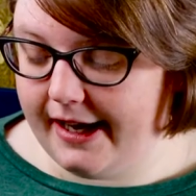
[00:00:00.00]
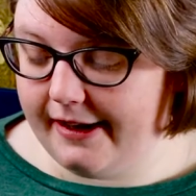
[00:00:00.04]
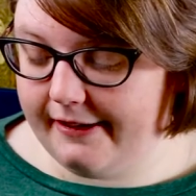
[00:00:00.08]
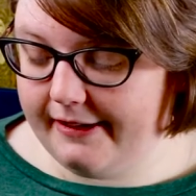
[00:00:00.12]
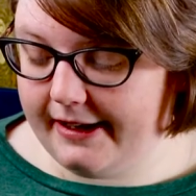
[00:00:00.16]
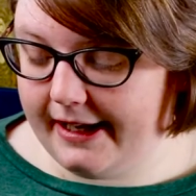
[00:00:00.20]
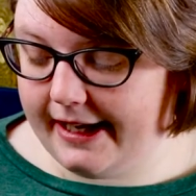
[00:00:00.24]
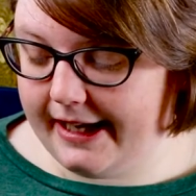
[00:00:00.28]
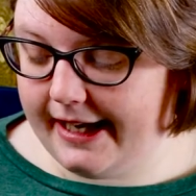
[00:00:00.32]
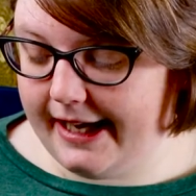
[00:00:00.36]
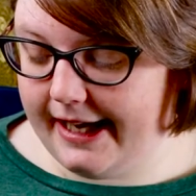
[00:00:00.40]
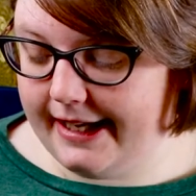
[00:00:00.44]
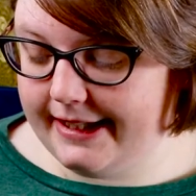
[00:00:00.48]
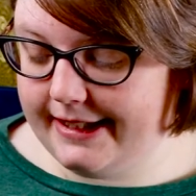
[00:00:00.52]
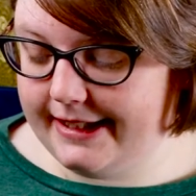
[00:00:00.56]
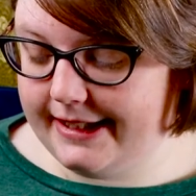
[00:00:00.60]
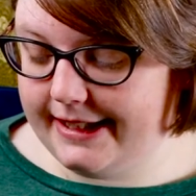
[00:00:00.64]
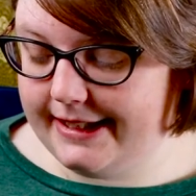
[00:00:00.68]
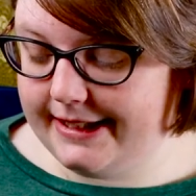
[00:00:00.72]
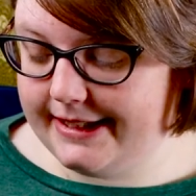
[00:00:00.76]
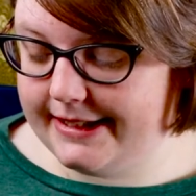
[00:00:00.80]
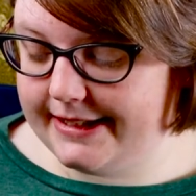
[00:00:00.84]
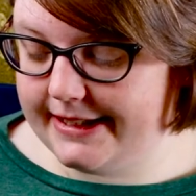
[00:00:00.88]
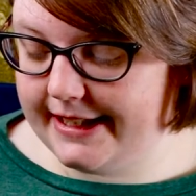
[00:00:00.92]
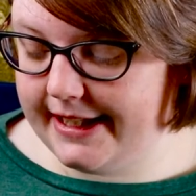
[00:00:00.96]
Okay, and
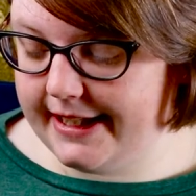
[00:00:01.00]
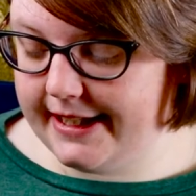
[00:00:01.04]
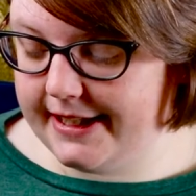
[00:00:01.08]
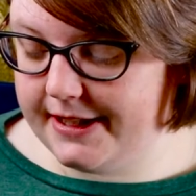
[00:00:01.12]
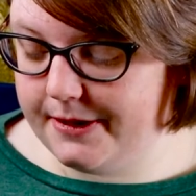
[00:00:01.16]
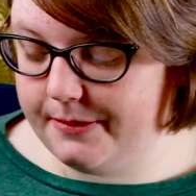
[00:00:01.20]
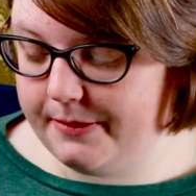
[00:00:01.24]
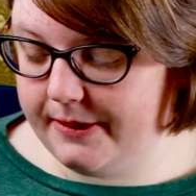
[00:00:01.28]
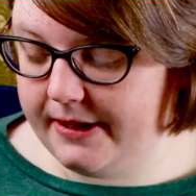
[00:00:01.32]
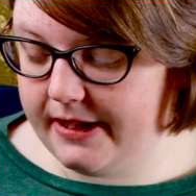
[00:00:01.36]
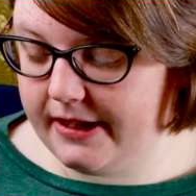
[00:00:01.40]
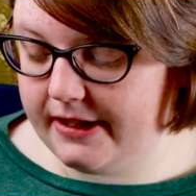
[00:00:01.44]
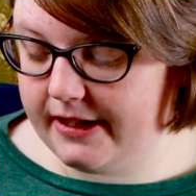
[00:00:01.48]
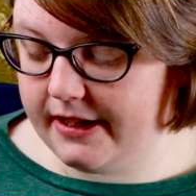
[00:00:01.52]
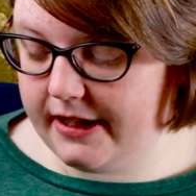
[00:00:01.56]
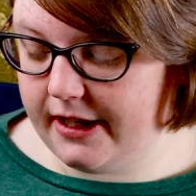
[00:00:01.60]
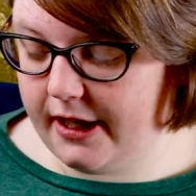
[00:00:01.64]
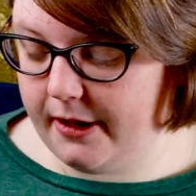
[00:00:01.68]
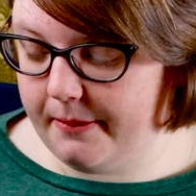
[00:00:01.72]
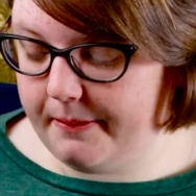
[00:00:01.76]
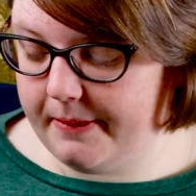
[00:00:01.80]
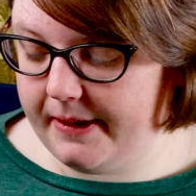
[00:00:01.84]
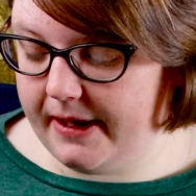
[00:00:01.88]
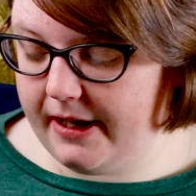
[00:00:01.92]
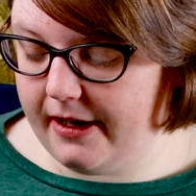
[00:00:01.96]
in exchange we got a
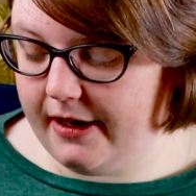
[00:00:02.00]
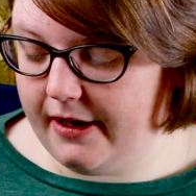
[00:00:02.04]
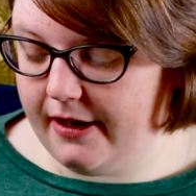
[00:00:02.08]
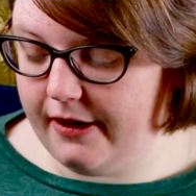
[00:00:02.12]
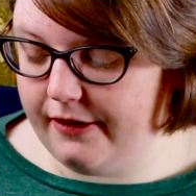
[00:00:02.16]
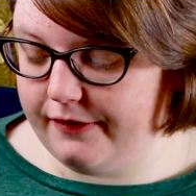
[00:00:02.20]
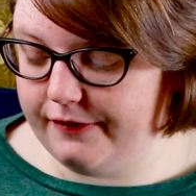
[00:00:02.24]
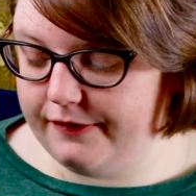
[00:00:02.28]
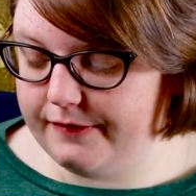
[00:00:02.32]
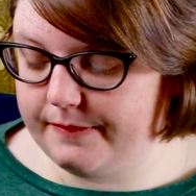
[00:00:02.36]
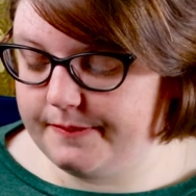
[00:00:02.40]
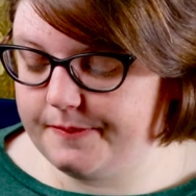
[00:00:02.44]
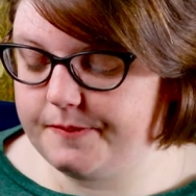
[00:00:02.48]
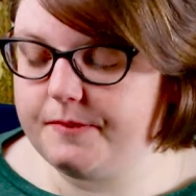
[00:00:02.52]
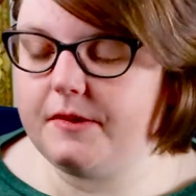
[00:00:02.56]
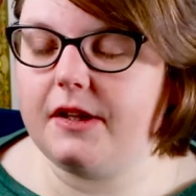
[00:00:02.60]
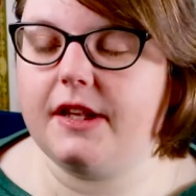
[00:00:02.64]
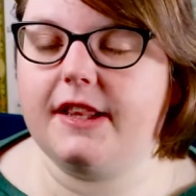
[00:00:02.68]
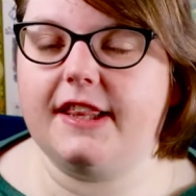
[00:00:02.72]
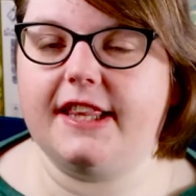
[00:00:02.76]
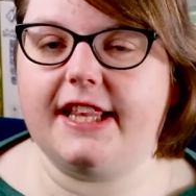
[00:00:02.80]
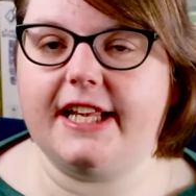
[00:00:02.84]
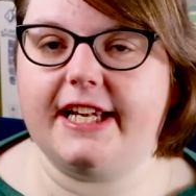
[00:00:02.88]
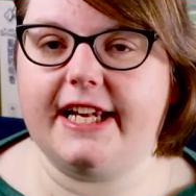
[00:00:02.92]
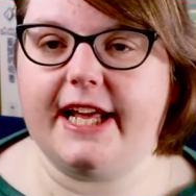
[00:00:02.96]
copy of
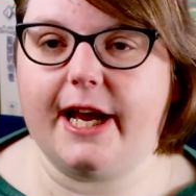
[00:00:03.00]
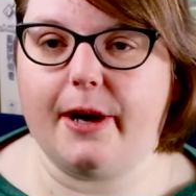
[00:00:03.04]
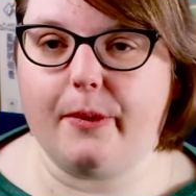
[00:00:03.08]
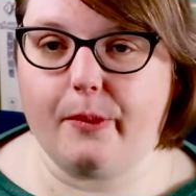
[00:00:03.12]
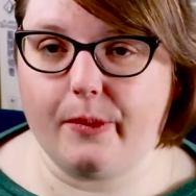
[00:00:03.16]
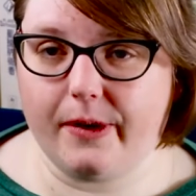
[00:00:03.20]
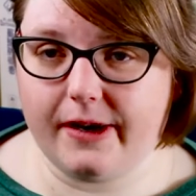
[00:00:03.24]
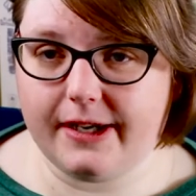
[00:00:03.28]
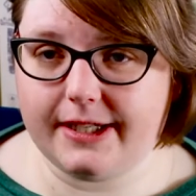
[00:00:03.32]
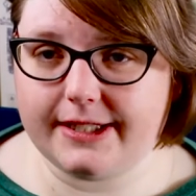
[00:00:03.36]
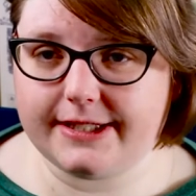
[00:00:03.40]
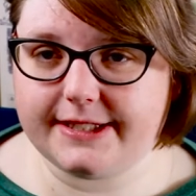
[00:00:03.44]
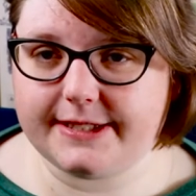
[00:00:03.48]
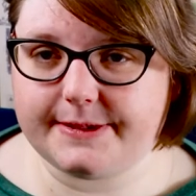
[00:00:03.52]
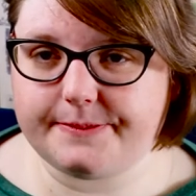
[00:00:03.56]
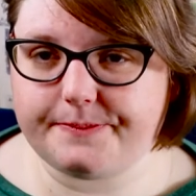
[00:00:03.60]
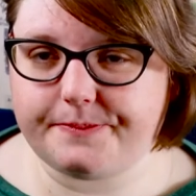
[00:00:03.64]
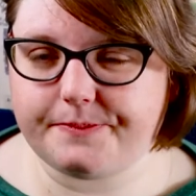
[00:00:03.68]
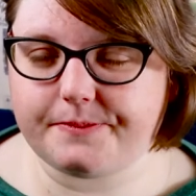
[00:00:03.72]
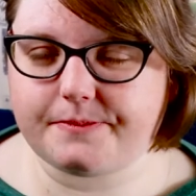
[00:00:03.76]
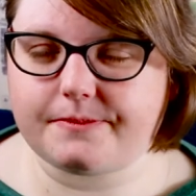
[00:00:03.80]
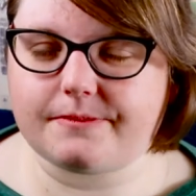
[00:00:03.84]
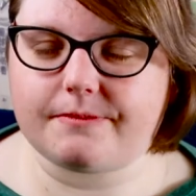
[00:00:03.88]
The Networks.